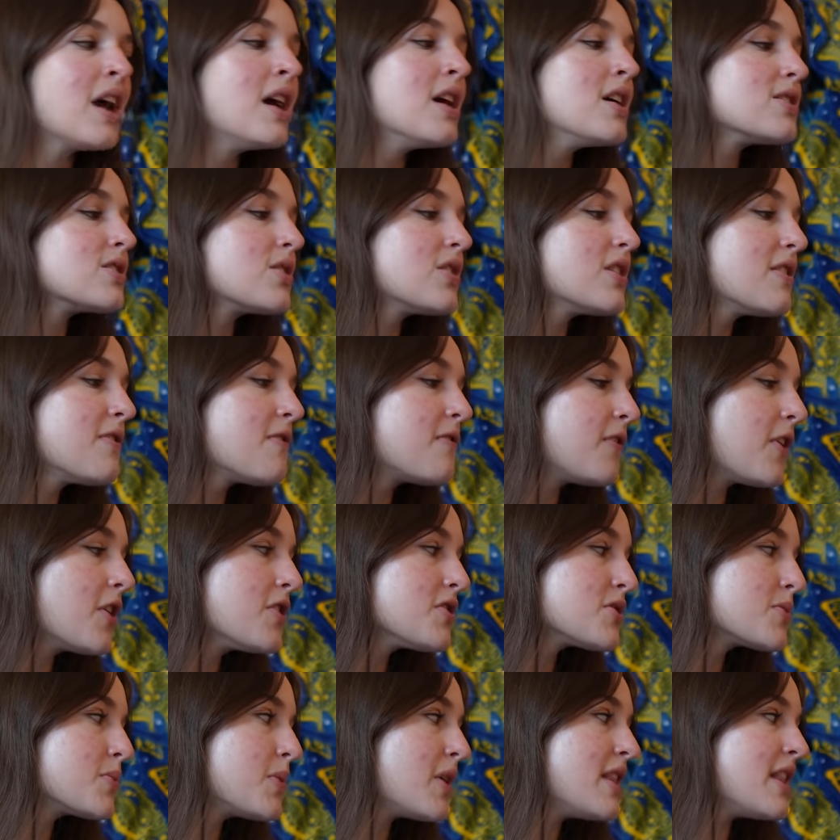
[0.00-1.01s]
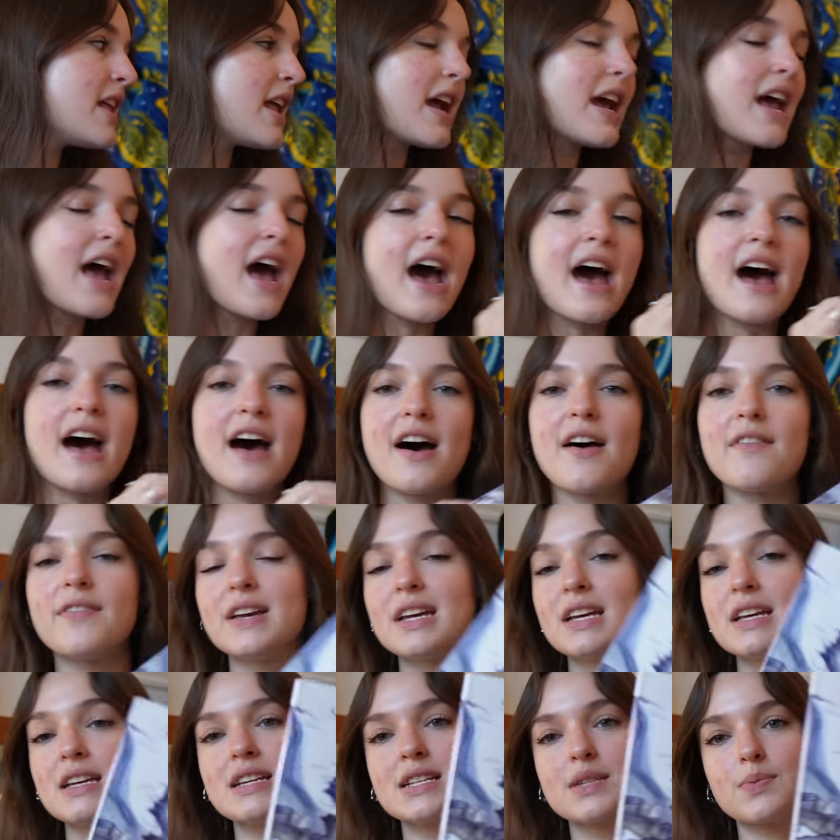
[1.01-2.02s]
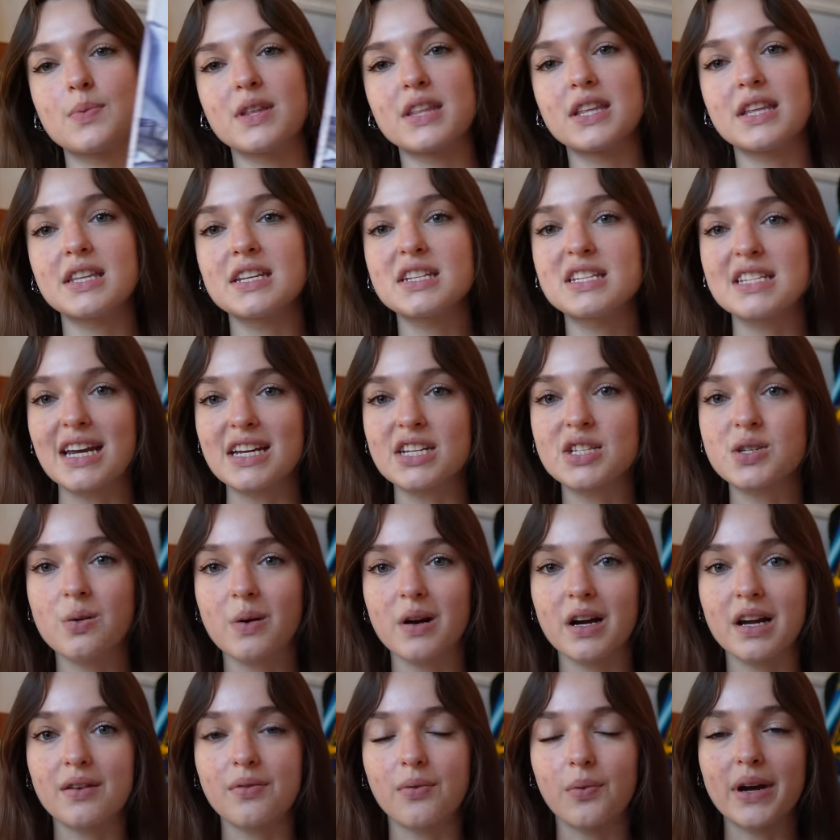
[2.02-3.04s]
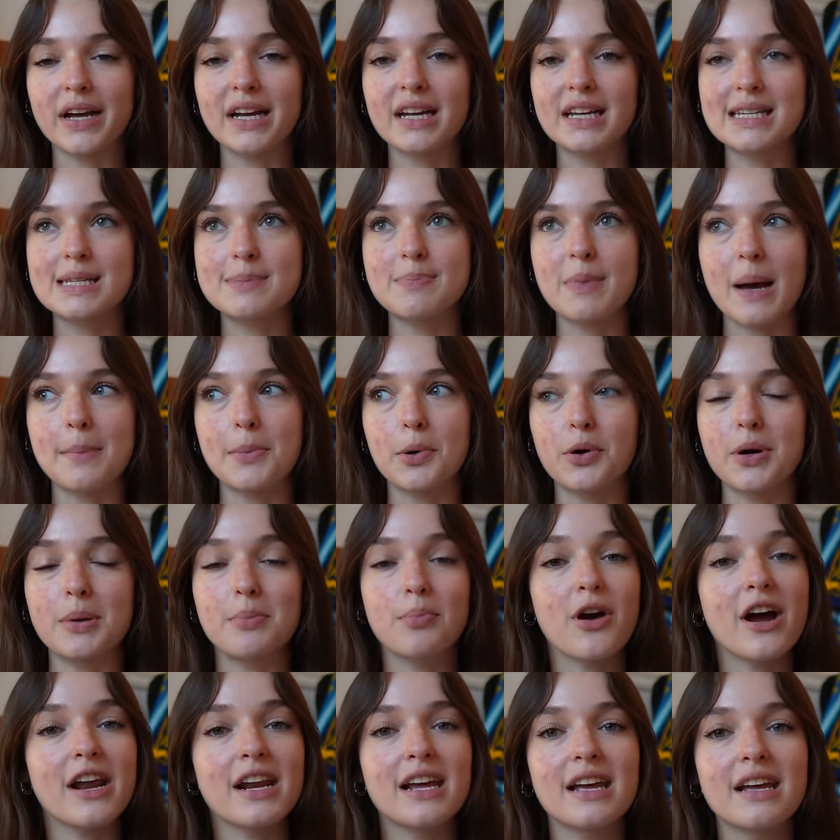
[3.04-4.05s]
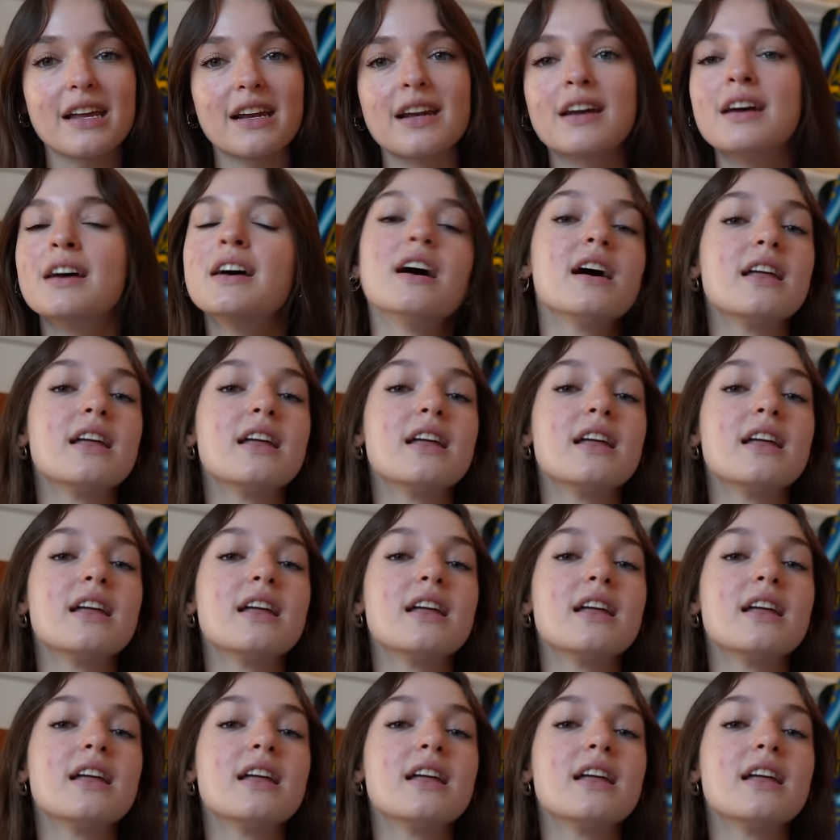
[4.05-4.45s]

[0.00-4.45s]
So the first one that I have is Within the Sanctuary of Wings by Marie Brennan.